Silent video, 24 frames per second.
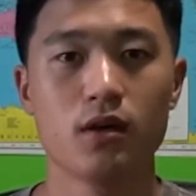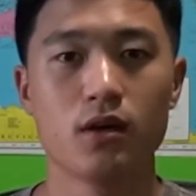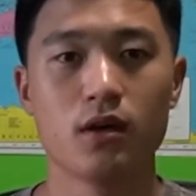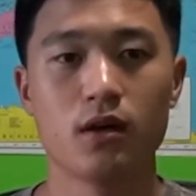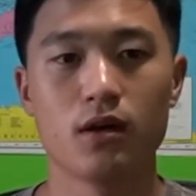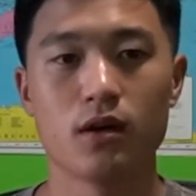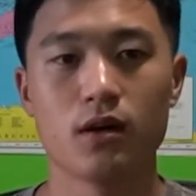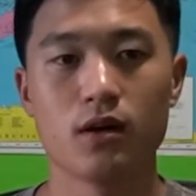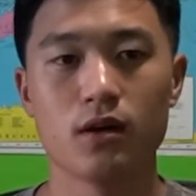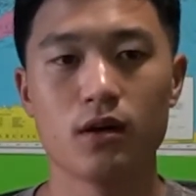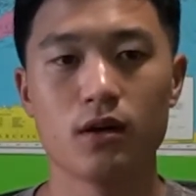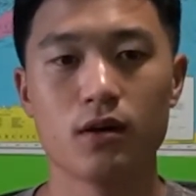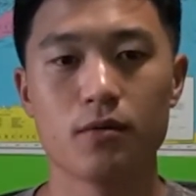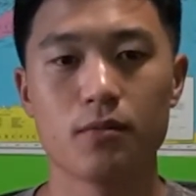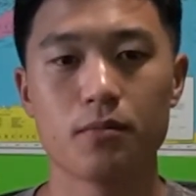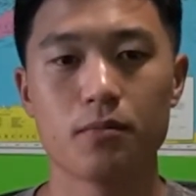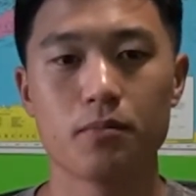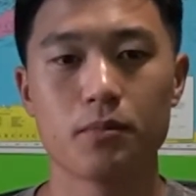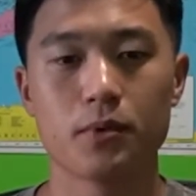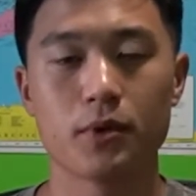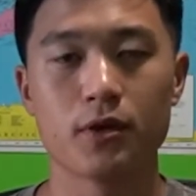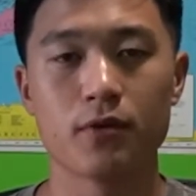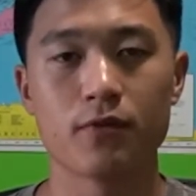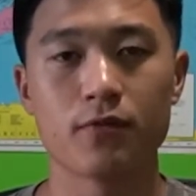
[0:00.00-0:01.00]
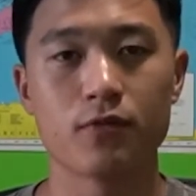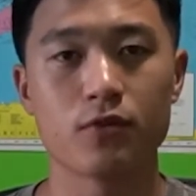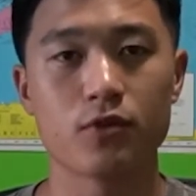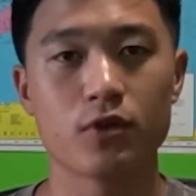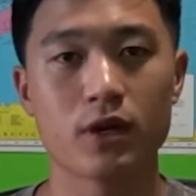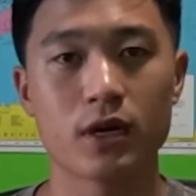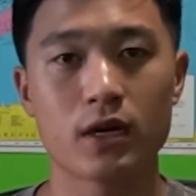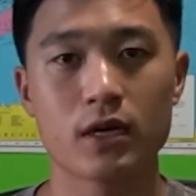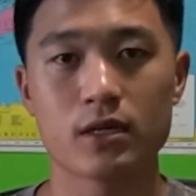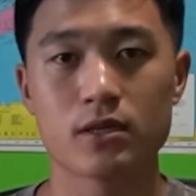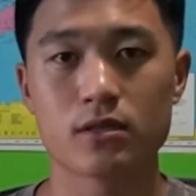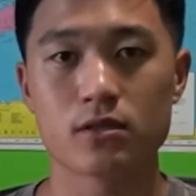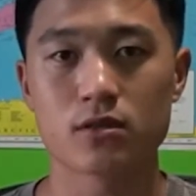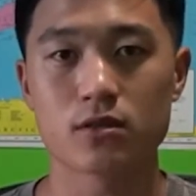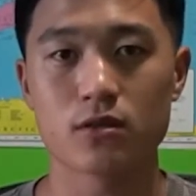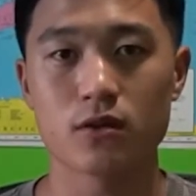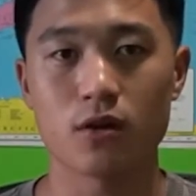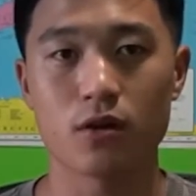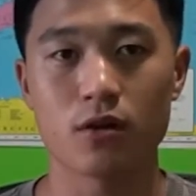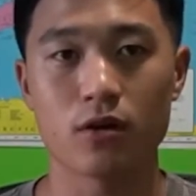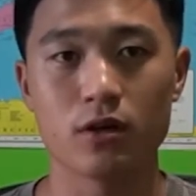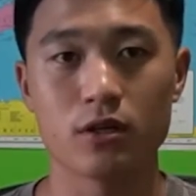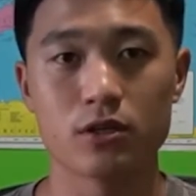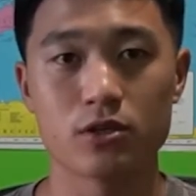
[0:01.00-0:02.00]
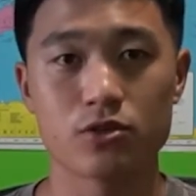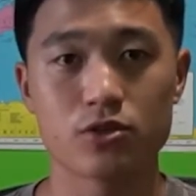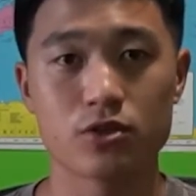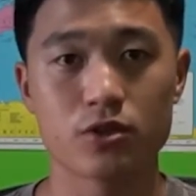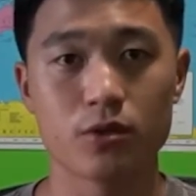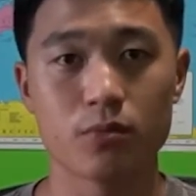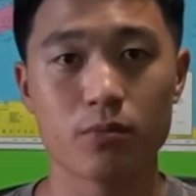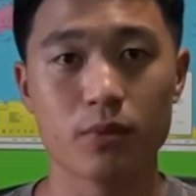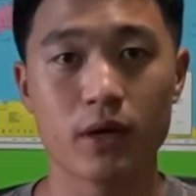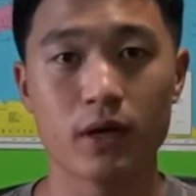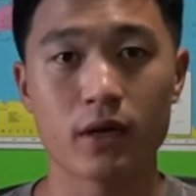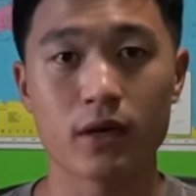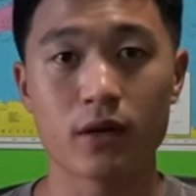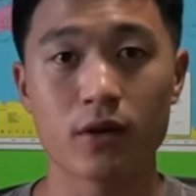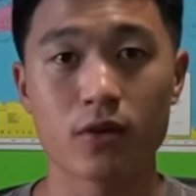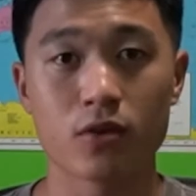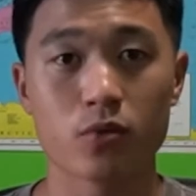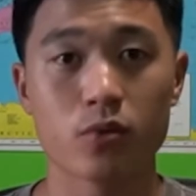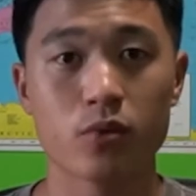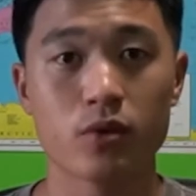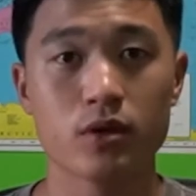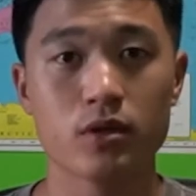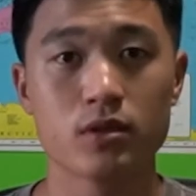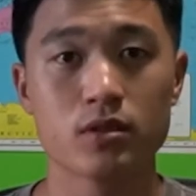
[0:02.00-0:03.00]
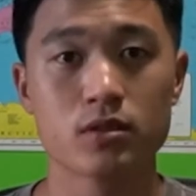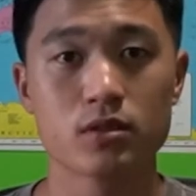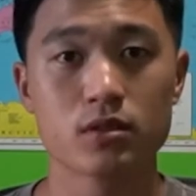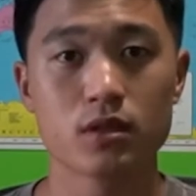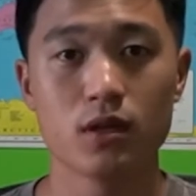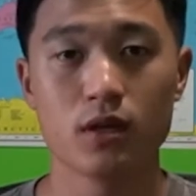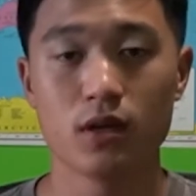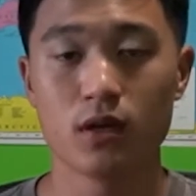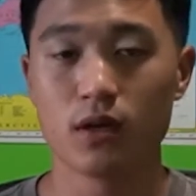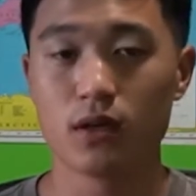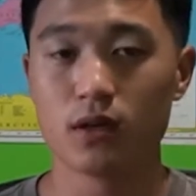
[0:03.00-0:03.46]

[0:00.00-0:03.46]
but if you guys are interested in buying other ones,